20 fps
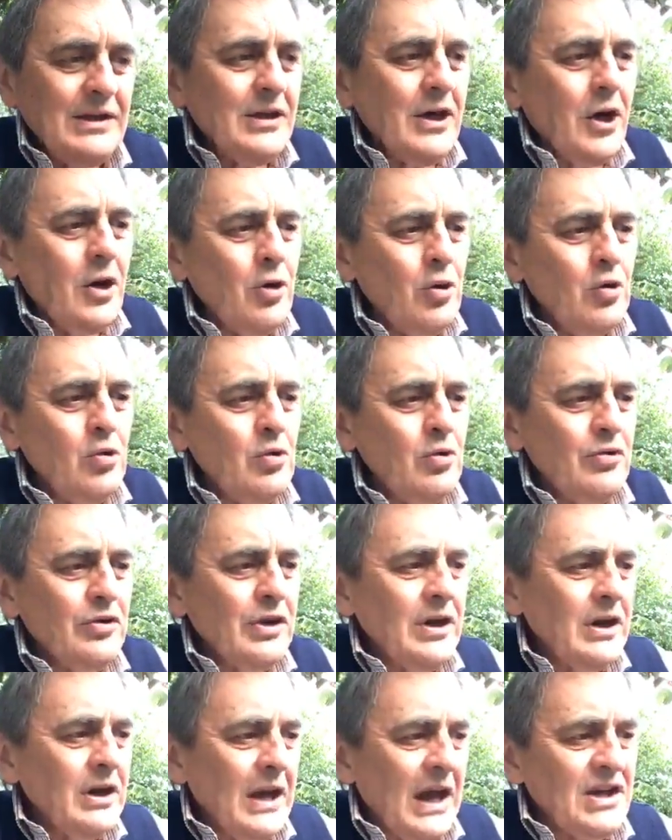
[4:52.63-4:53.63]
know
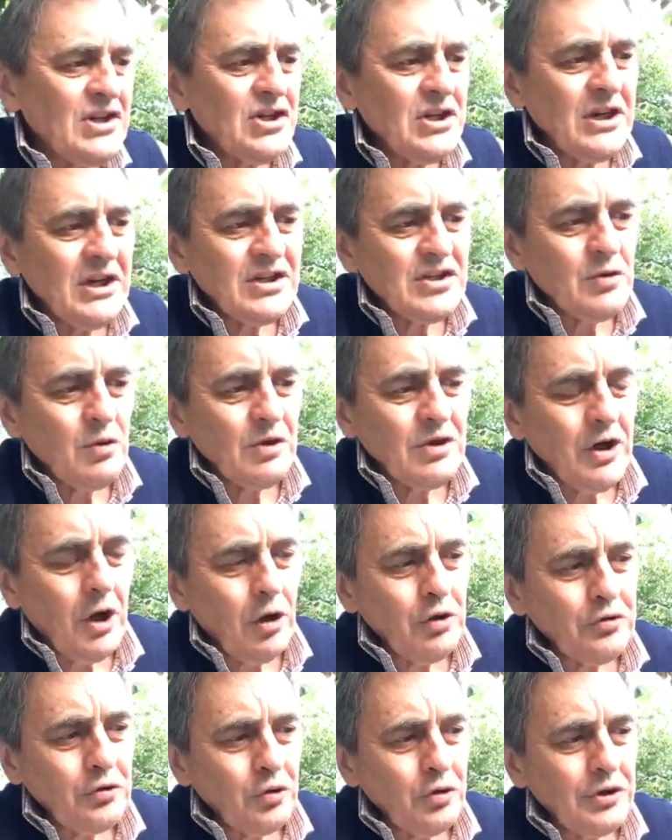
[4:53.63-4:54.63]
that as you get to
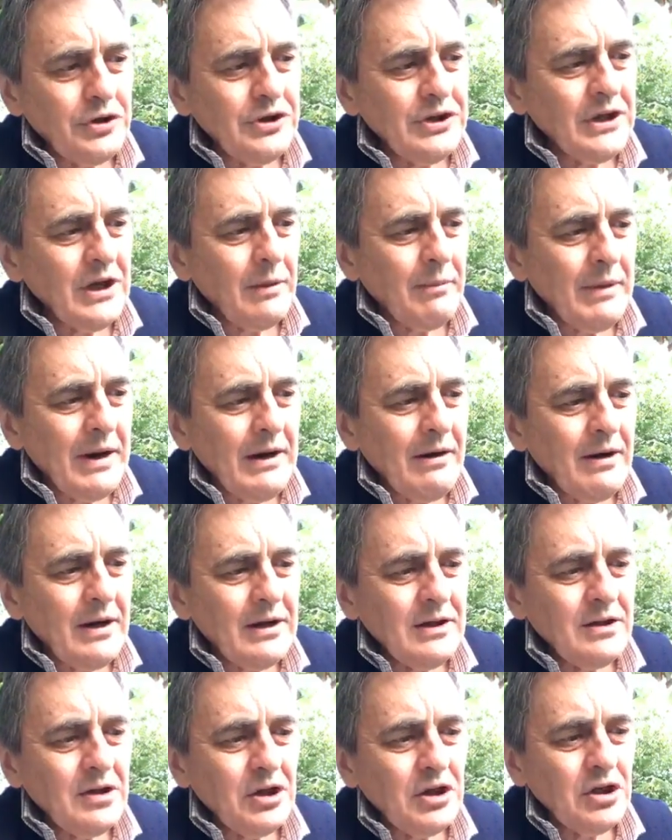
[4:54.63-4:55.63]
adulthood and you get
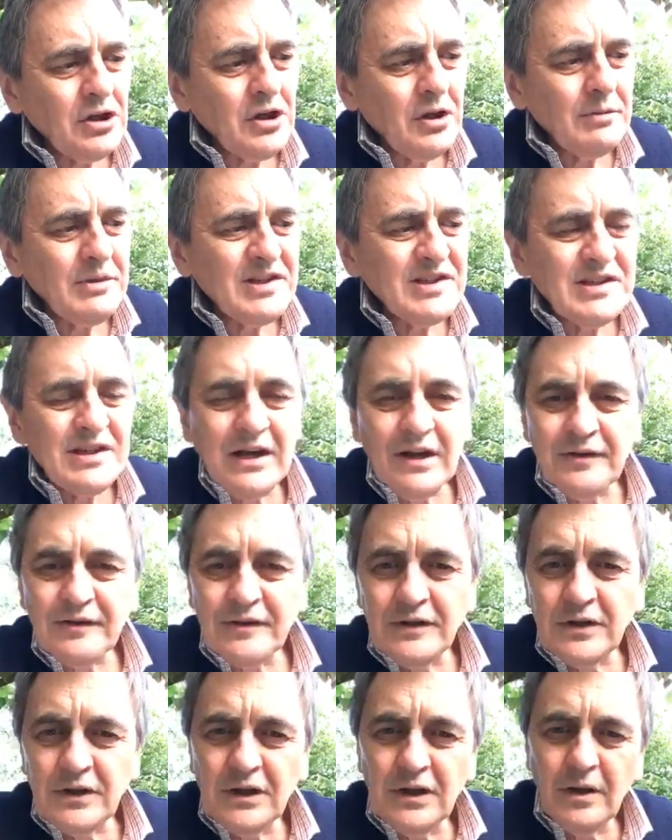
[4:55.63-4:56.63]
married, that you're going to start
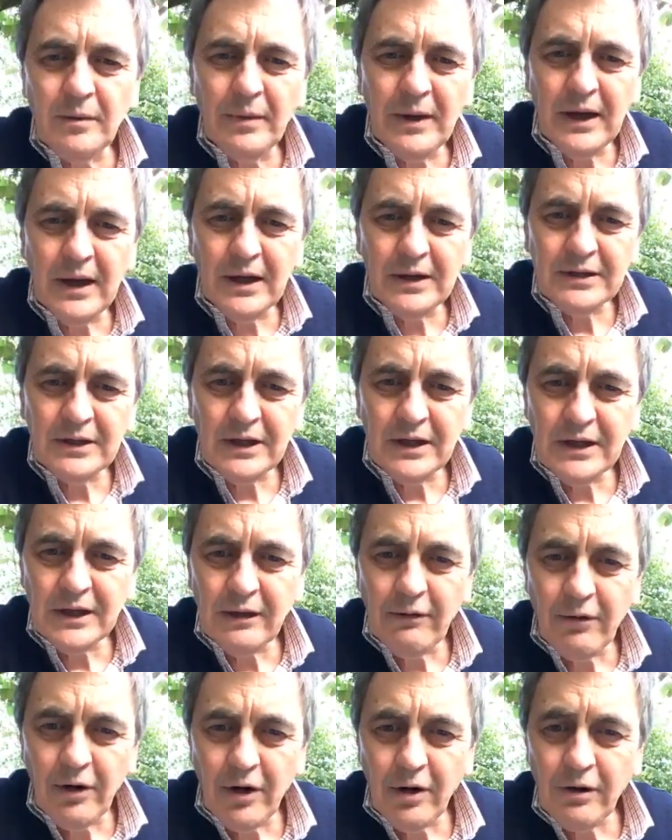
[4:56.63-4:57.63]
thinking about getting
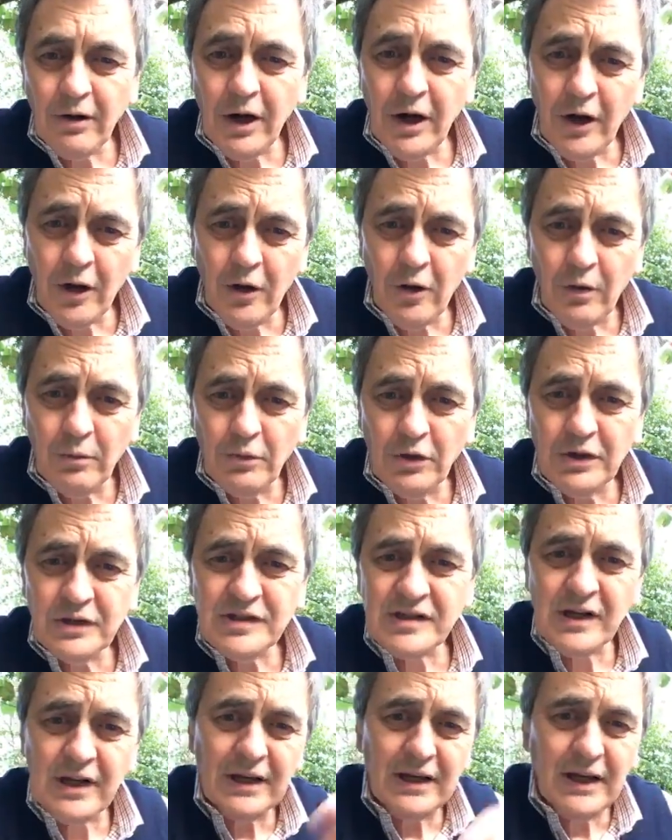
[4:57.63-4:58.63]
your own home. You're
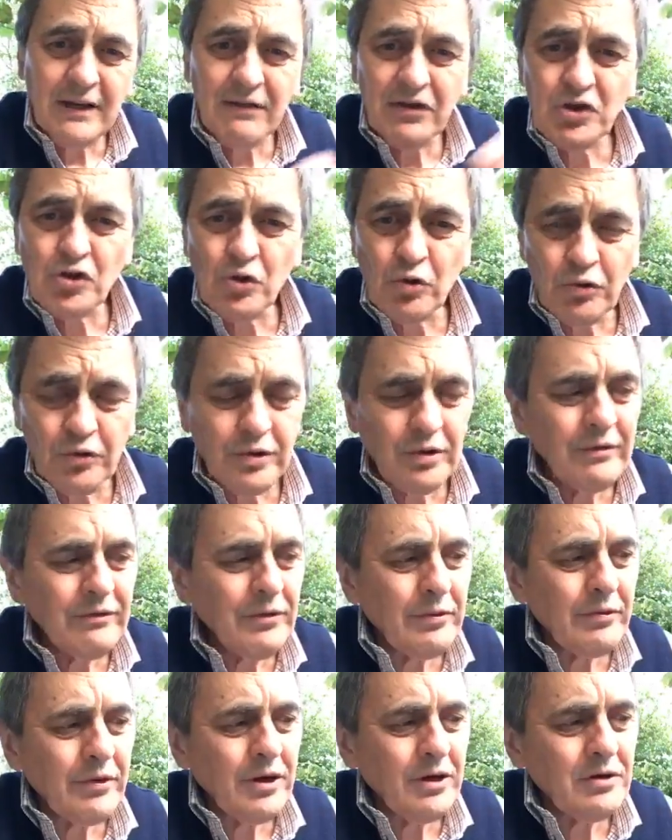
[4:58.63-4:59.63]
starting having children of
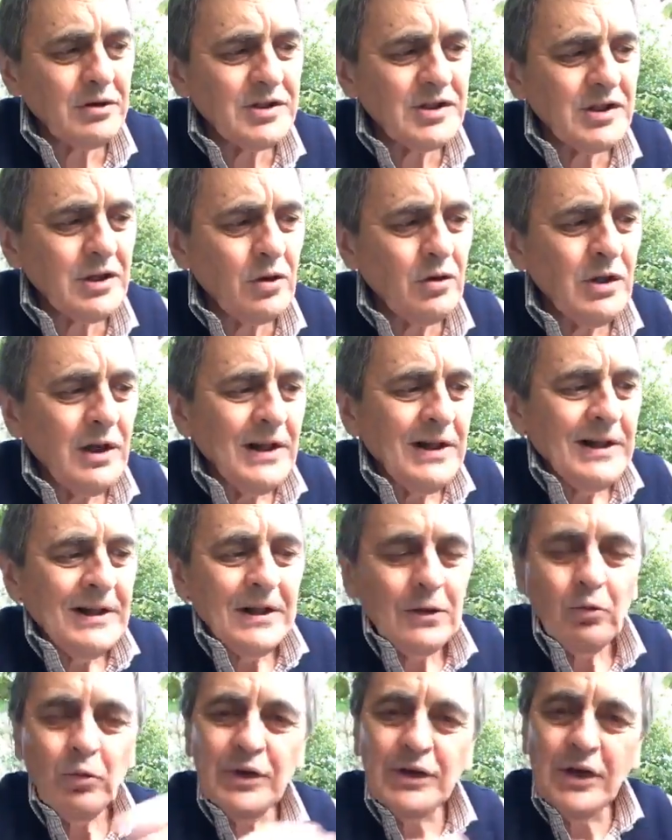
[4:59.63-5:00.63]
your own. So
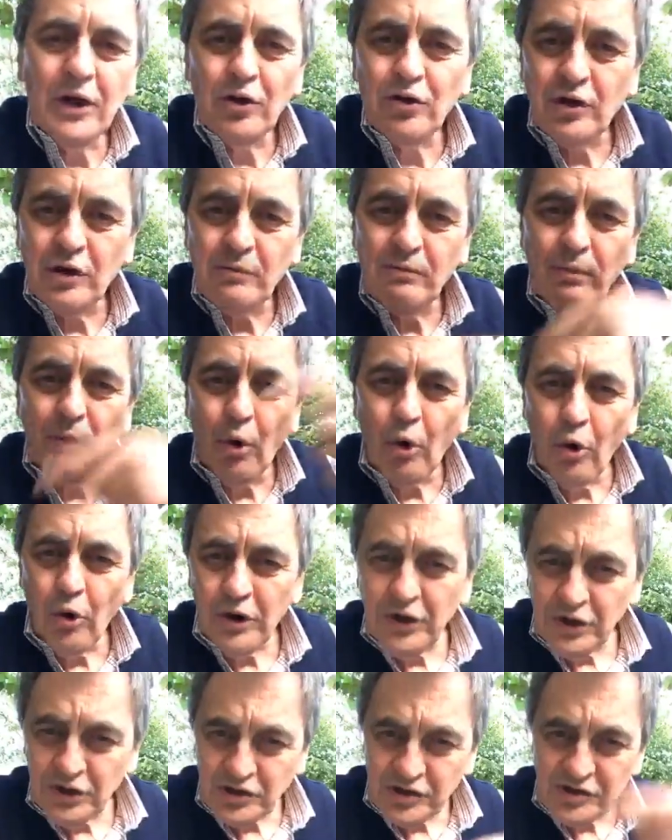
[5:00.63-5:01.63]
we know that
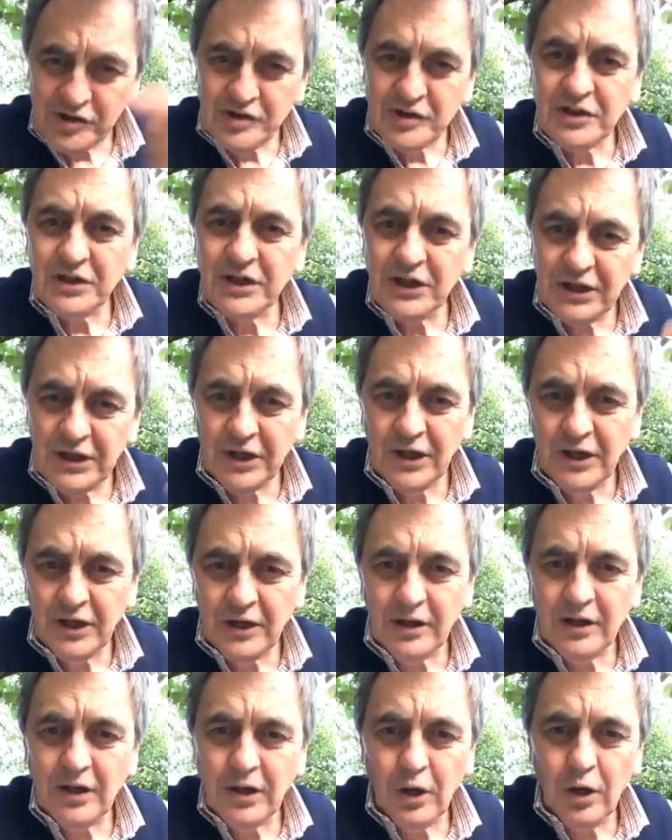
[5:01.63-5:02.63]
mortgages kick
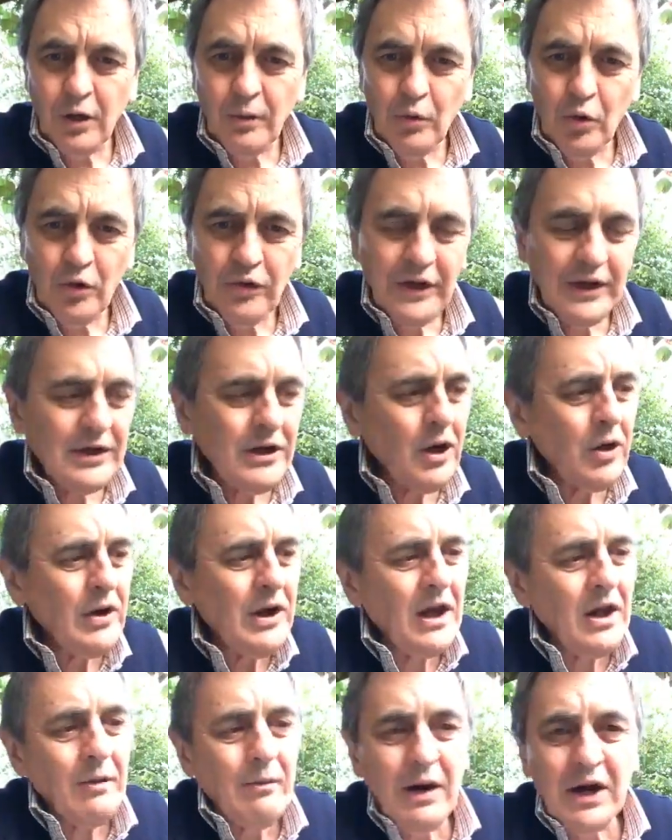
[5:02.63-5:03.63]
in a lot more. They know
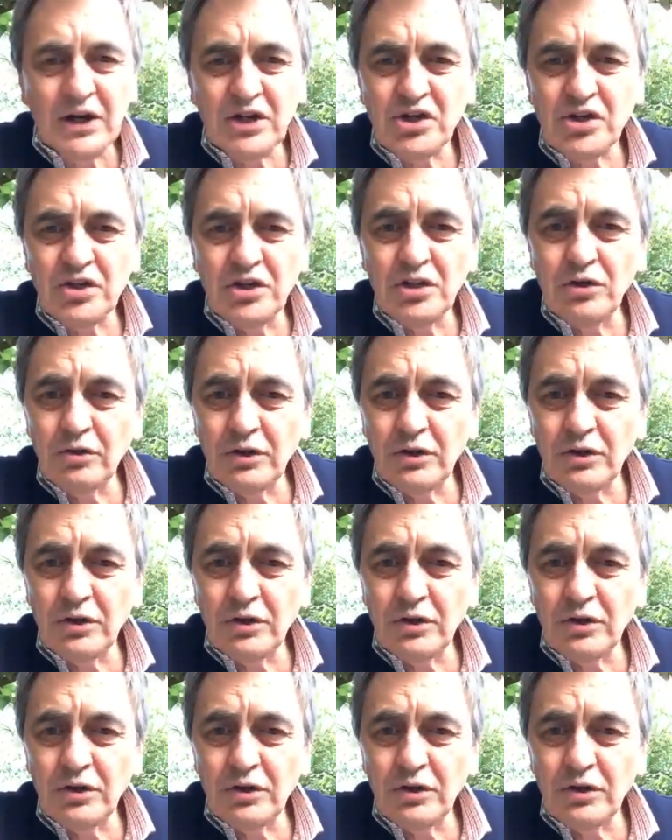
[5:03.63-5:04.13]
how much the